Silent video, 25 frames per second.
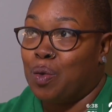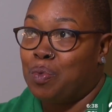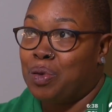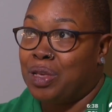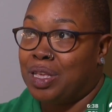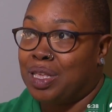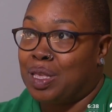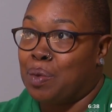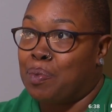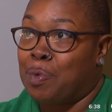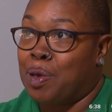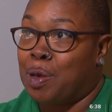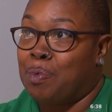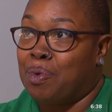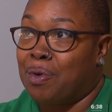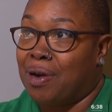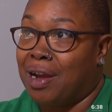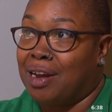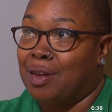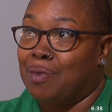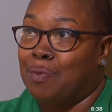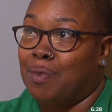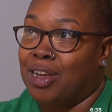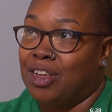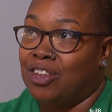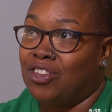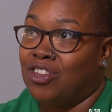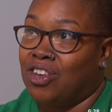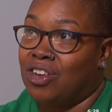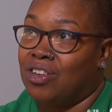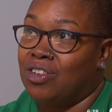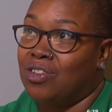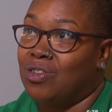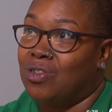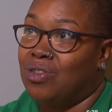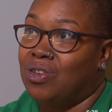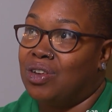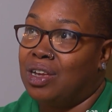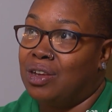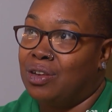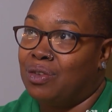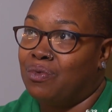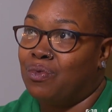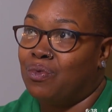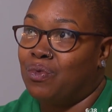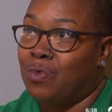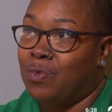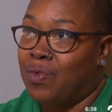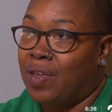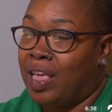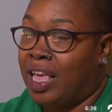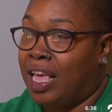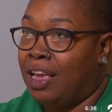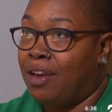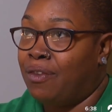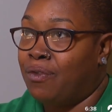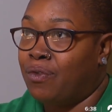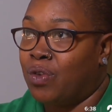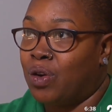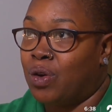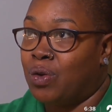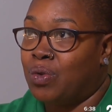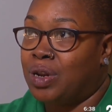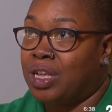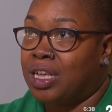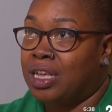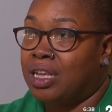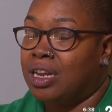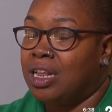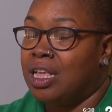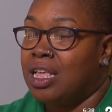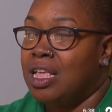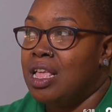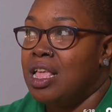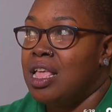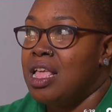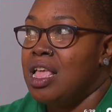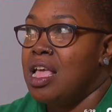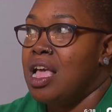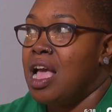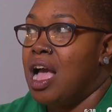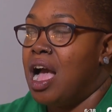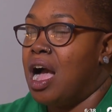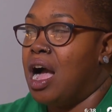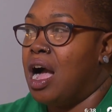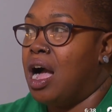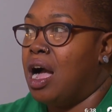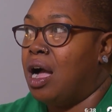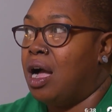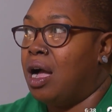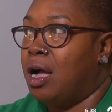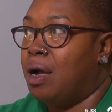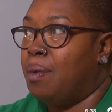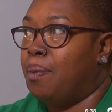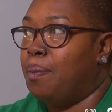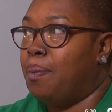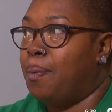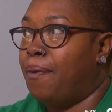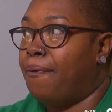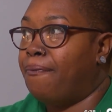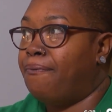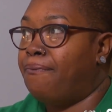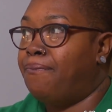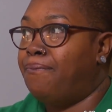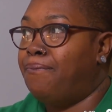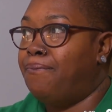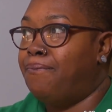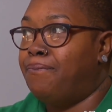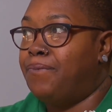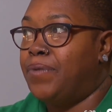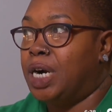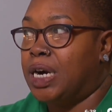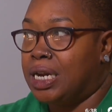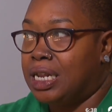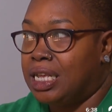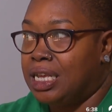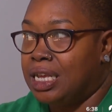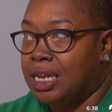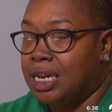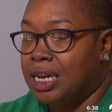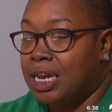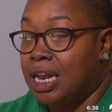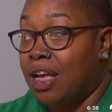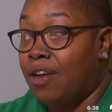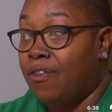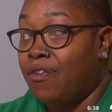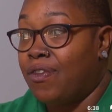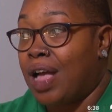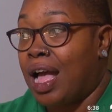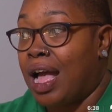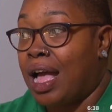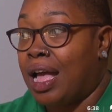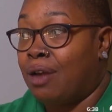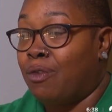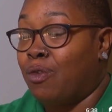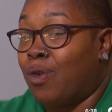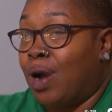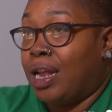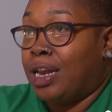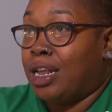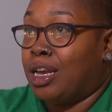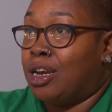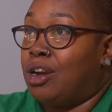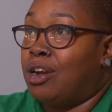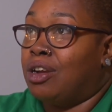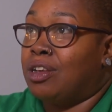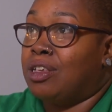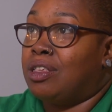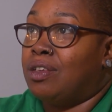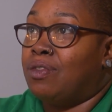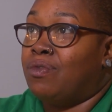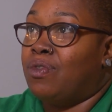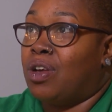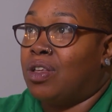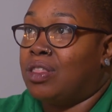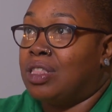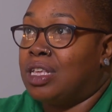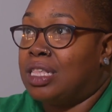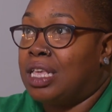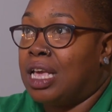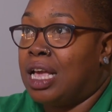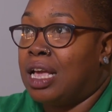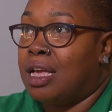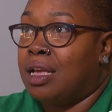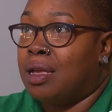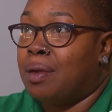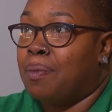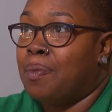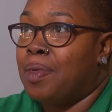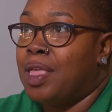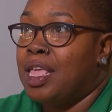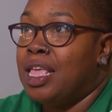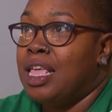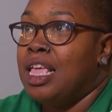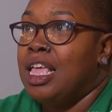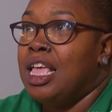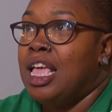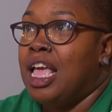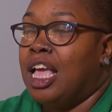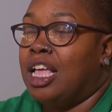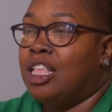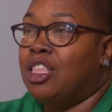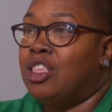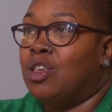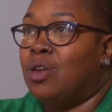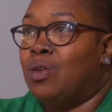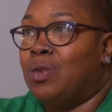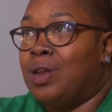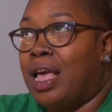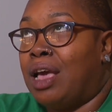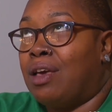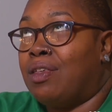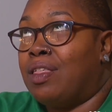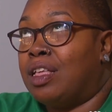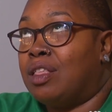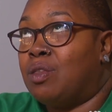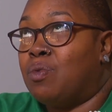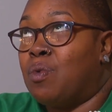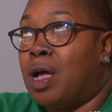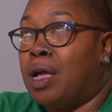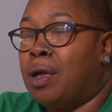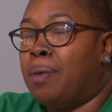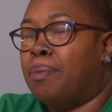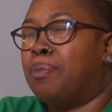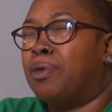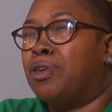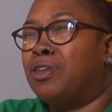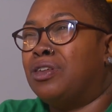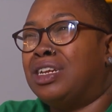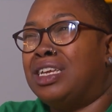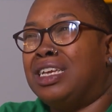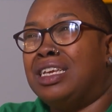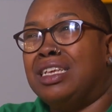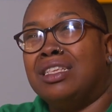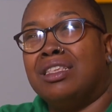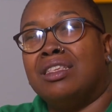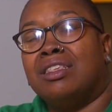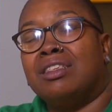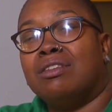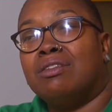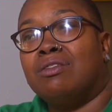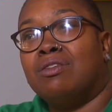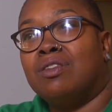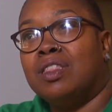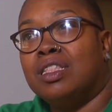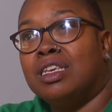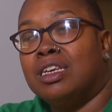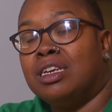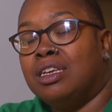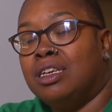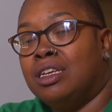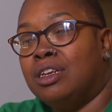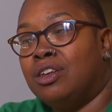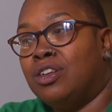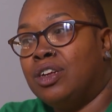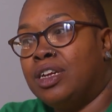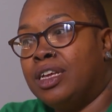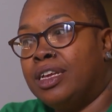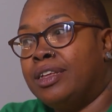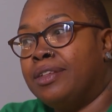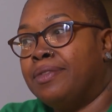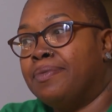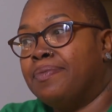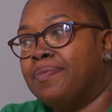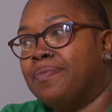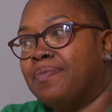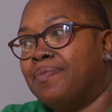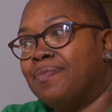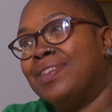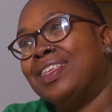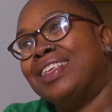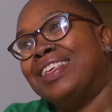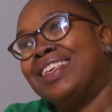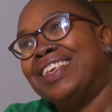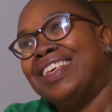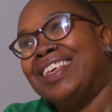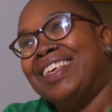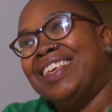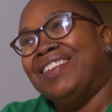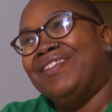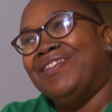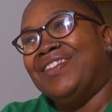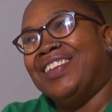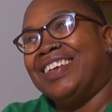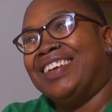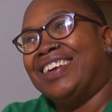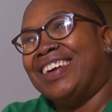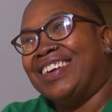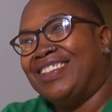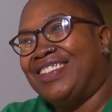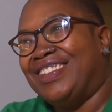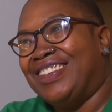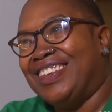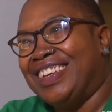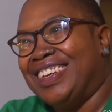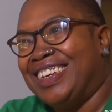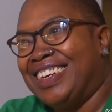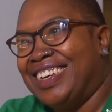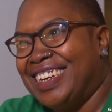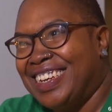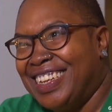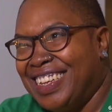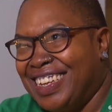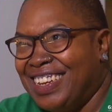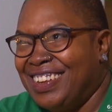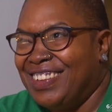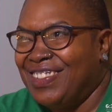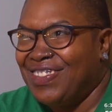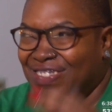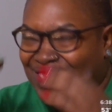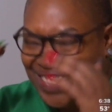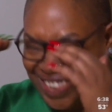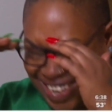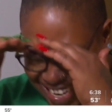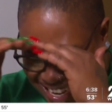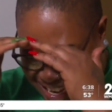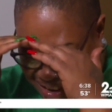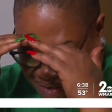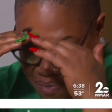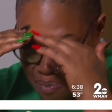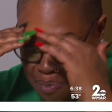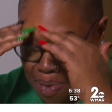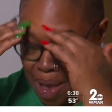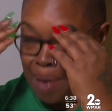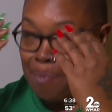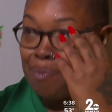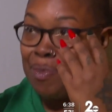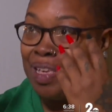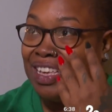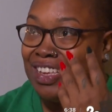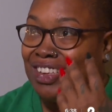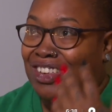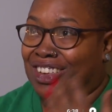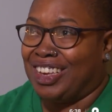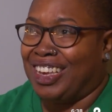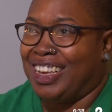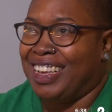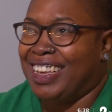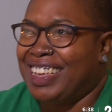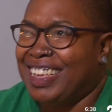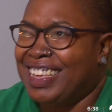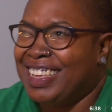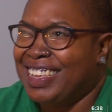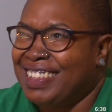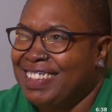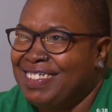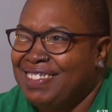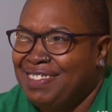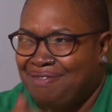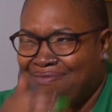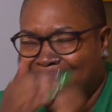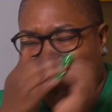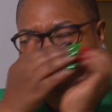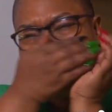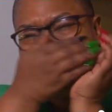This is Lauren Byrd, but for those that know her, she goes by Bemi. Funny enough, I write in cursive all the time. And so now that's why I'm Bernice on the internet because she couldn't read Bemi.